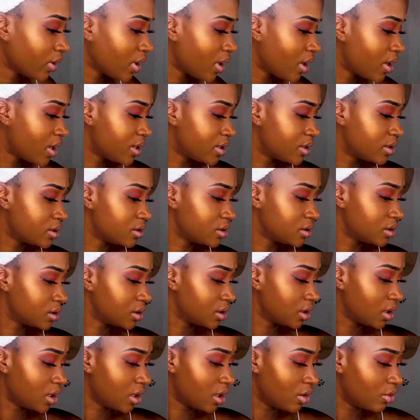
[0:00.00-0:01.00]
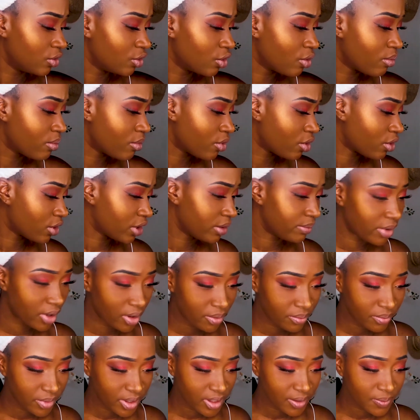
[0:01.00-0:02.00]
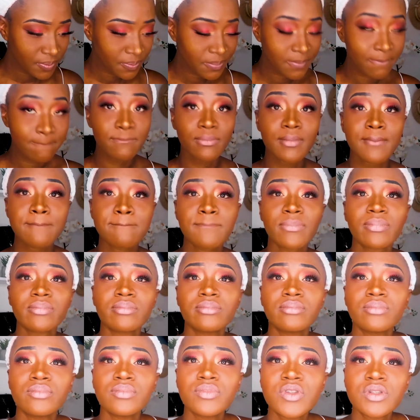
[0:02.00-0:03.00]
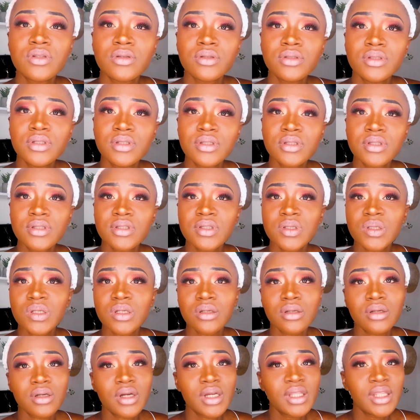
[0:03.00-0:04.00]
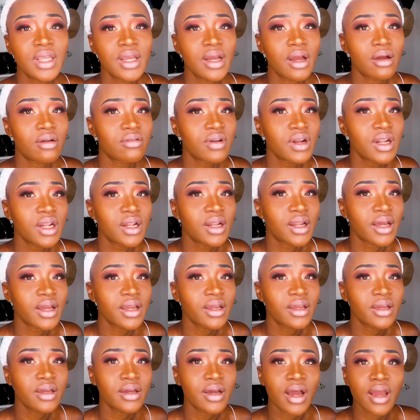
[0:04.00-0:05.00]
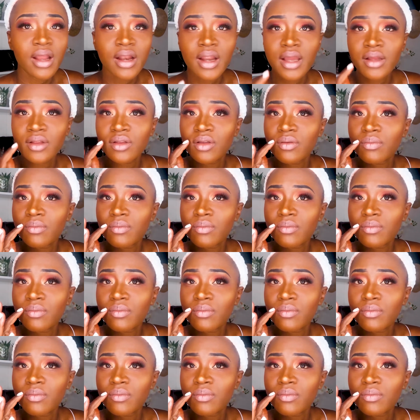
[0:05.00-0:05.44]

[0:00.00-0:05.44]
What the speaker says: and know more about me. So this is a, I think I really like it. I like